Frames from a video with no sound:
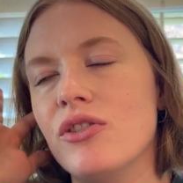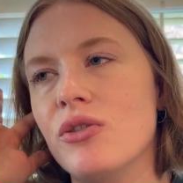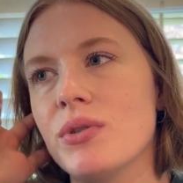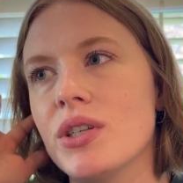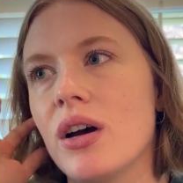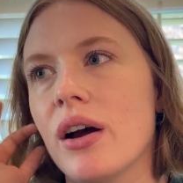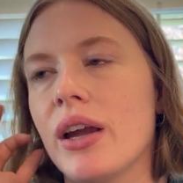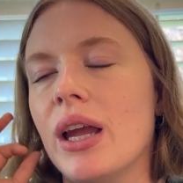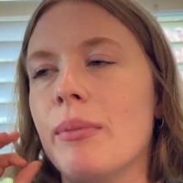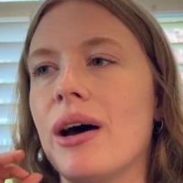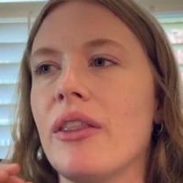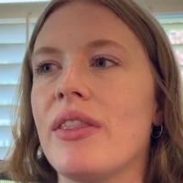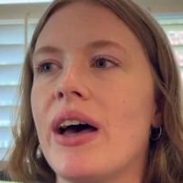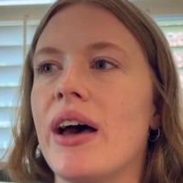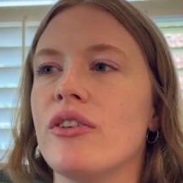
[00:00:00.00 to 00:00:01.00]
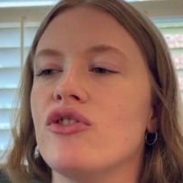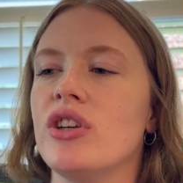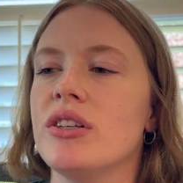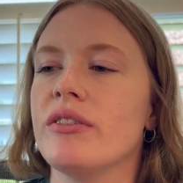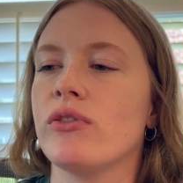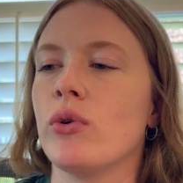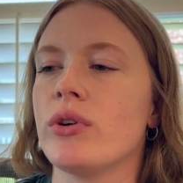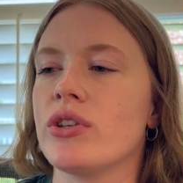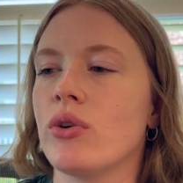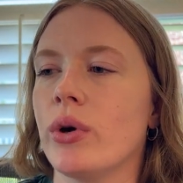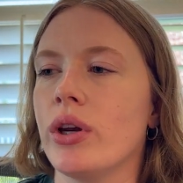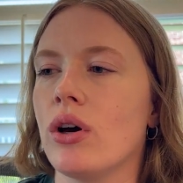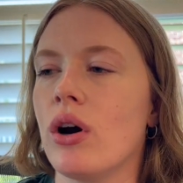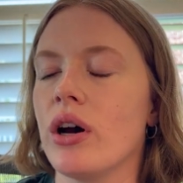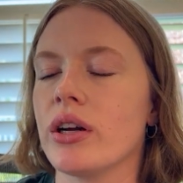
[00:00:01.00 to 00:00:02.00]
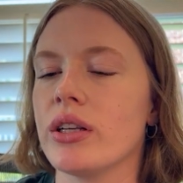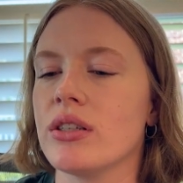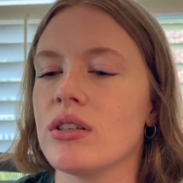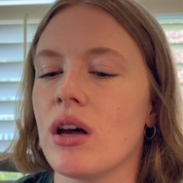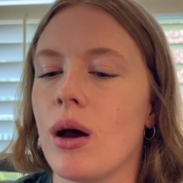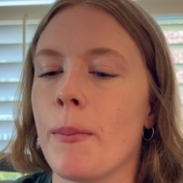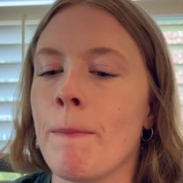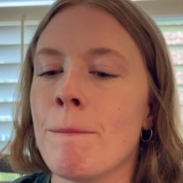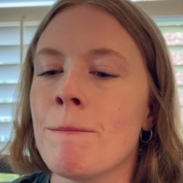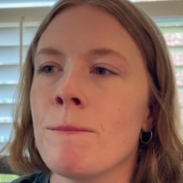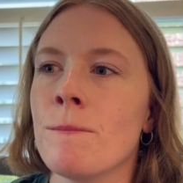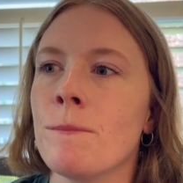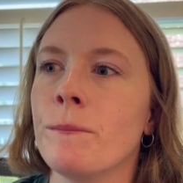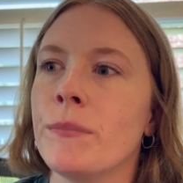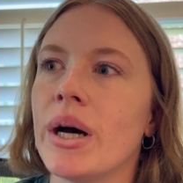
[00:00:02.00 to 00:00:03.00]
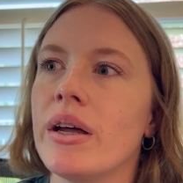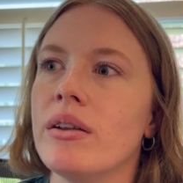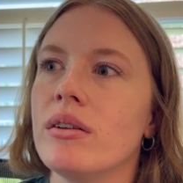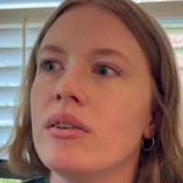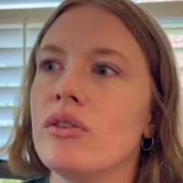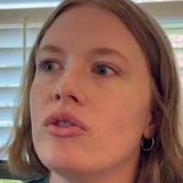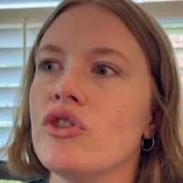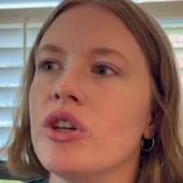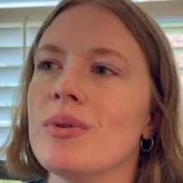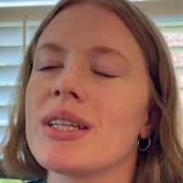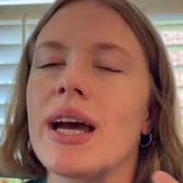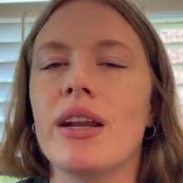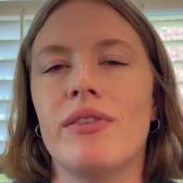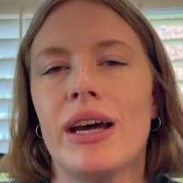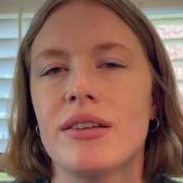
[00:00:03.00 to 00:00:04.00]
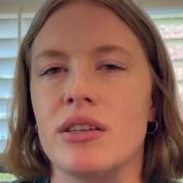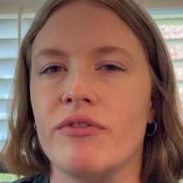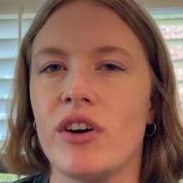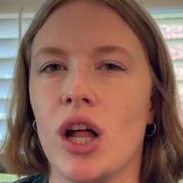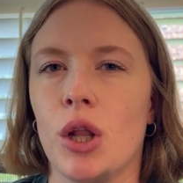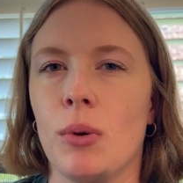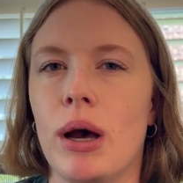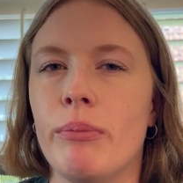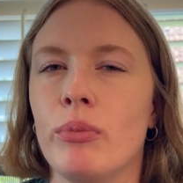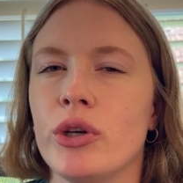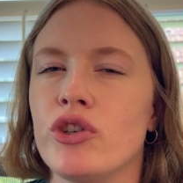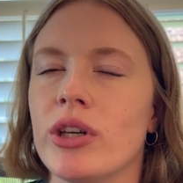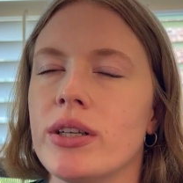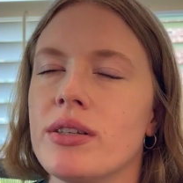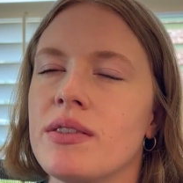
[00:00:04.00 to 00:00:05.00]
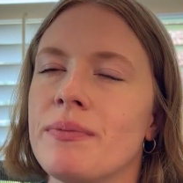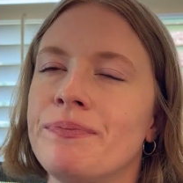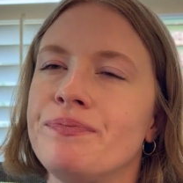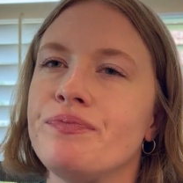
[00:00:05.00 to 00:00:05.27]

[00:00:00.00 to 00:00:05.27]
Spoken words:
She was talking about that. She's, of course, going to Arkansas, but she was kind of asked a follow-up, which is,